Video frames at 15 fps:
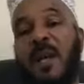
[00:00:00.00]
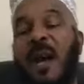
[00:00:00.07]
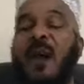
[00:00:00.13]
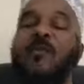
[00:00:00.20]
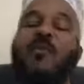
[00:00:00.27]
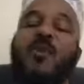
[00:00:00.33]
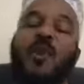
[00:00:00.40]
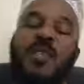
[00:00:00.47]

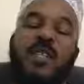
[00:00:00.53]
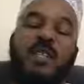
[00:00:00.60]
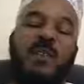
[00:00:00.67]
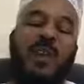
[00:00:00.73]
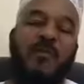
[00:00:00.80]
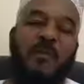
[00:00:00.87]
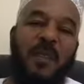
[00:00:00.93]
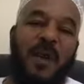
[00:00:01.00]
Of course,
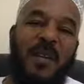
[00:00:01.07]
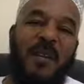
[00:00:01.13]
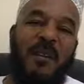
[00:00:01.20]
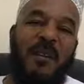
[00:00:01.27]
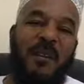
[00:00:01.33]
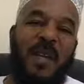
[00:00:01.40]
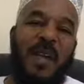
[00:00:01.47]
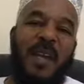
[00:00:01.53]
everybody is
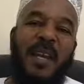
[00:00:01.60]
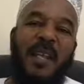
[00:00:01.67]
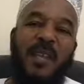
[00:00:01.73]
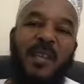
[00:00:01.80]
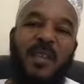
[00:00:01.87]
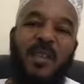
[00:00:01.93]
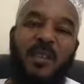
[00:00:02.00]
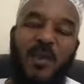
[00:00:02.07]
looking at it
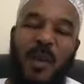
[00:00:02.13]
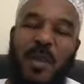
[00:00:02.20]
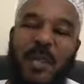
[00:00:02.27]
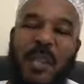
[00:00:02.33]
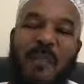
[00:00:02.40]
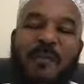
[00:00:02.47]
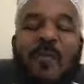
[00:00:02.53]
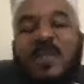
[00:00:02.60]
on the
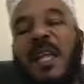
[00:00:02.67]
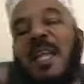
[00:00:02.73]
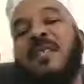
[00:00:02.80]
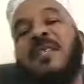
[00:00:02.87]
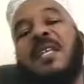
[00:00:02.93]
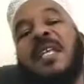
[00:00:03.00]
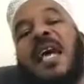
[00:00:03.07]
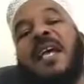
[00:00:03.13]
27th. That's
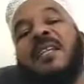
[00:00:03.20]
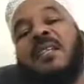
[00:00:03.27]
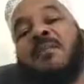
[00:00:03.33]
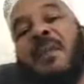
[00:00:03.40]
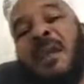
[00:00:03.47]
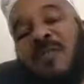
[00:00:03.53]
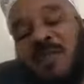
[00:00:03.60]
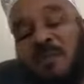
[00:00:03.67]
the night the
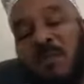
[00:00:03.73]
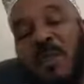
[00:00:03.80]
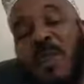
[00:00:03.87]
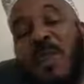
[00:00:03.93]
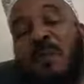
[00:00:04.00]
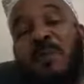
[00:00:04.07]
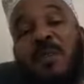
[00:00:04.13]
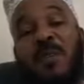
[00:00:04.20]
masjid
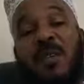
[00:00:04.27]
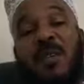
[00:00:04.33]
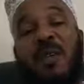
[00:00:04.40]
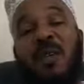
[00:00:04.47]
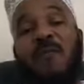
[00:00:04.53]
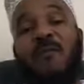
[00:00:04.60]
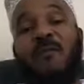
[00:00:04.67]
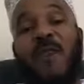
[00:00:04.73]
becomes
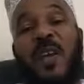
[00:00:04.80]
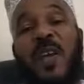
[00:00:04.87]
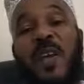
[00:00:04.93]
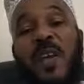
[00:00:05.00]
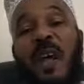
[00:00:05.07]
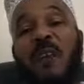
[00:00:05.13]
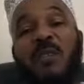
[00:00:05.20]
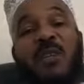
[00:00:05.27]

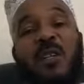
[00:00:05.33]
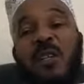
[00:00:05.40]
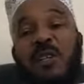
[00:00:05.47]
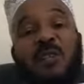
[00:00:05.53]
filled out in the